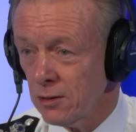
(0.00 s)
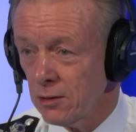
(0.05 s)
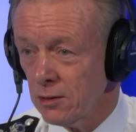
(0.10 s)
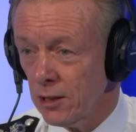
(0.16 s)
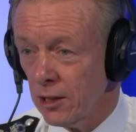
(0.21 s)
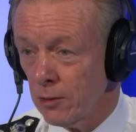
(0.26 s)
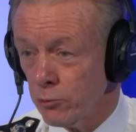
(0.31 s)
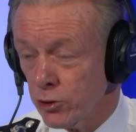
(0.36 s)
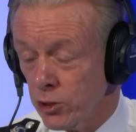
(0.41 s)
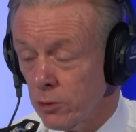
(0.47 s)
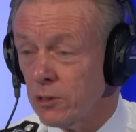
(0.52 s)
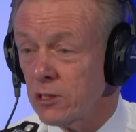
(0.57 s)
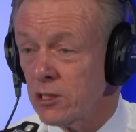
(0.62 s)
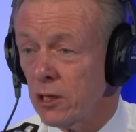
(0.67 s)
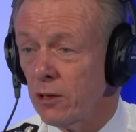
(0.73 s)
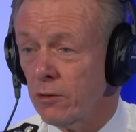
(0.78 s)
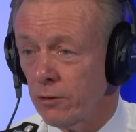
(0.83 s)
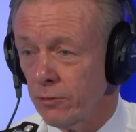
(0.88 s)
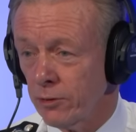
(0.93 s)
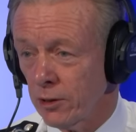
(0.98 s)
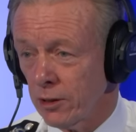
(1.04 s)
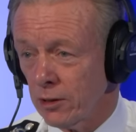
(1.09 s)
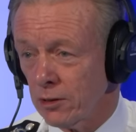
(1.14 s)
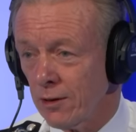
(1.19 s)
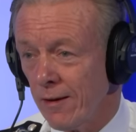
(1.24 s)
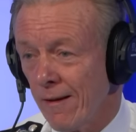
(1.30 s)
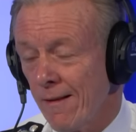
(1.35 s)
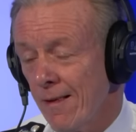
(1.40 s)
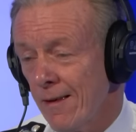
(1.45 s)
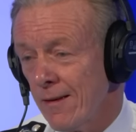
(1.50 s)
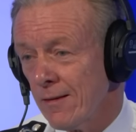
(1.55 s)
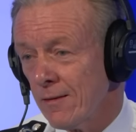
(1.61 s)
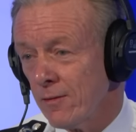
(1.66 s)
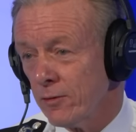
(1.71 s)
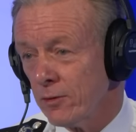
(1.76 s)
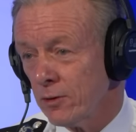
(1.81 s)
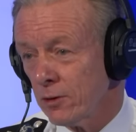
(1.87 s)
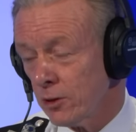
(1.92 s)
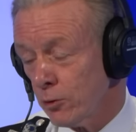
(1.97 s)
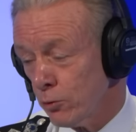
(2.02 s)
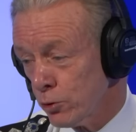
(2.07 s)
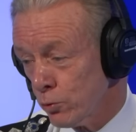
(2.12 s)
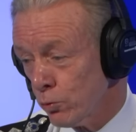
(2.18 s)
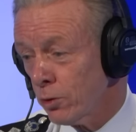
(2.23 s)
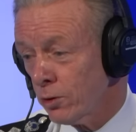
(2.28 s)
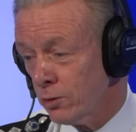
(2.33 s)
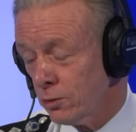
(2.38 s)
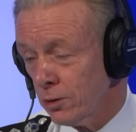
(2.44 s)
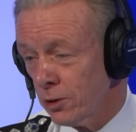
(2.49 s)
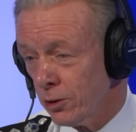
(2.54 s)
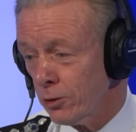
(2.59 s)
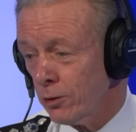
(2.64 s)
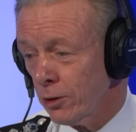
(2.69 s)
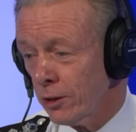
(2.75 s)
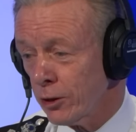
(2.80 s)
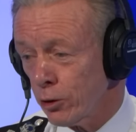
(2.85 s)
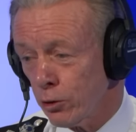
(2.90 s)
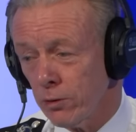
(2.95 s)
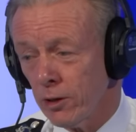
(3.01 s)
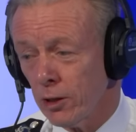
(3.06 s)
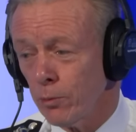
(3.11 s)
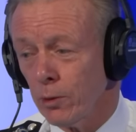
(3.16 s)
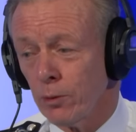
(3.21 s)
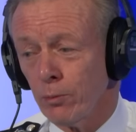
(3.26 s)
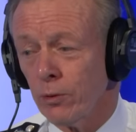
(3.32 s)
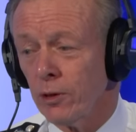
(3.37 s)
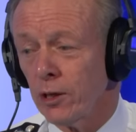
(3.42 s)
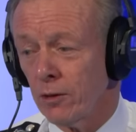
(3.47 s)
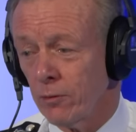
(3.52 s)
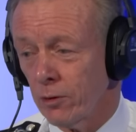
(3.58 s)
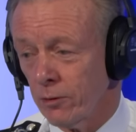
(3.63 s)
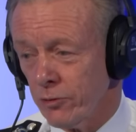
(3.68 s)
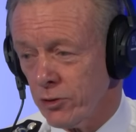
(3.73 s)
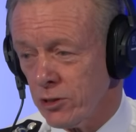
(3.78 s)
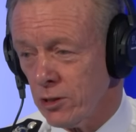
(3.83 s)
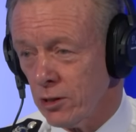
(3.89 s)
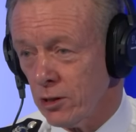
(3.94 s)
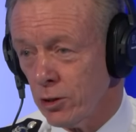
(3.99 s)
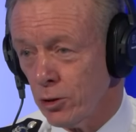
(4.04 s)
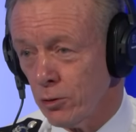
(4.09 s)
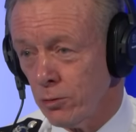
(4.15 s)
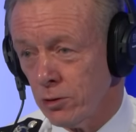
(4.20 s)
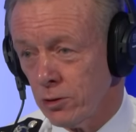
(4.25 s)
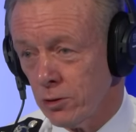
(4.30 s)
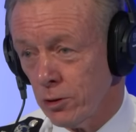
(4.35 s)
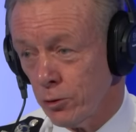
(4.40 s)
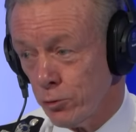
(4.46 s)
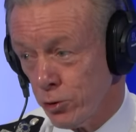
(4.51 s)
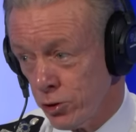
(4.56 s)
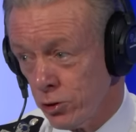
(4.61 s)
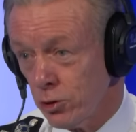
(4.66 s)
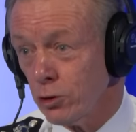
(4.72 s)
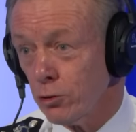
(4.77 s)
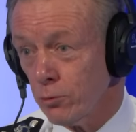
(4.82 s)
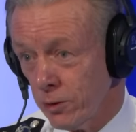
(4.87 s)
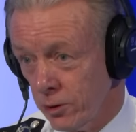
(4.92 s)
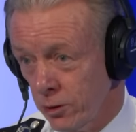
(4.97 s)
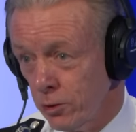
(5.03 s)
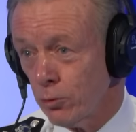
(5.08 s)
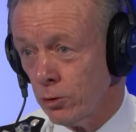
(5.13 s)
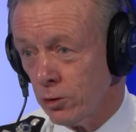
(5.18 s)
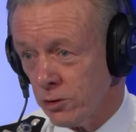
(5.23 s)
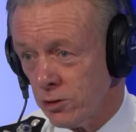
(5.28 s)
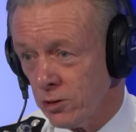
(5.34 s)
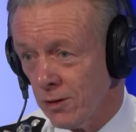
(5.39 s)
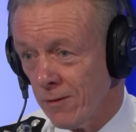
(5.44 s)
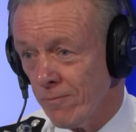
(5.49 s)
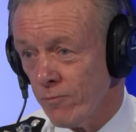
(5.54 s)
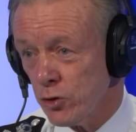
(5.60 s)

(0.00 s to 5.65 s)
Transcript: It must have been terrifying. There was one, I thought, incredibly brave officer who who stood where he was,